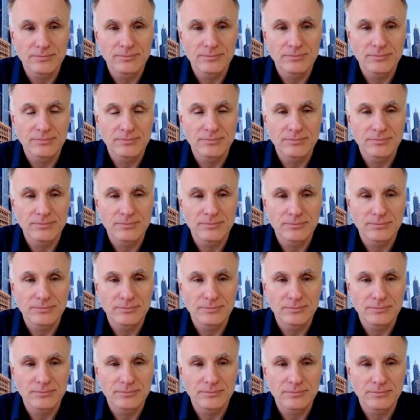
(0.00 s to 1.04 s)

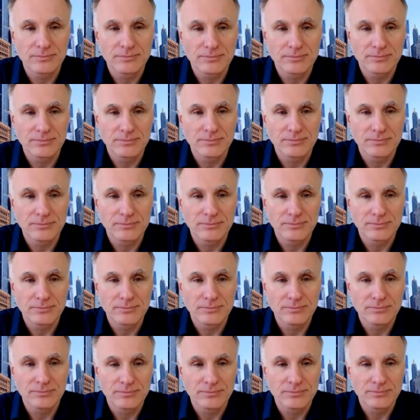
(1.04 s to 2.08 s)

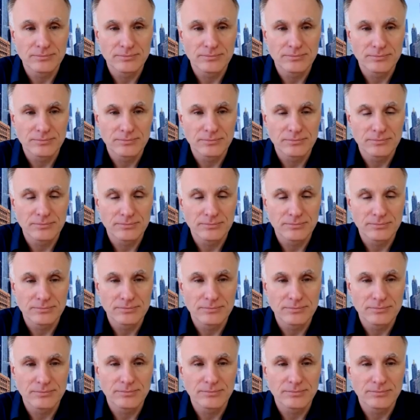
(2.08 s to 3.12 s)

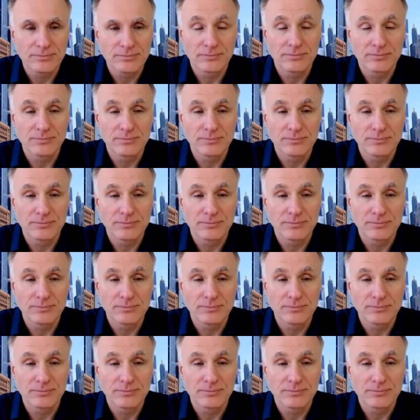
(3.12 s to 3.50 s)
The person shown says nothing.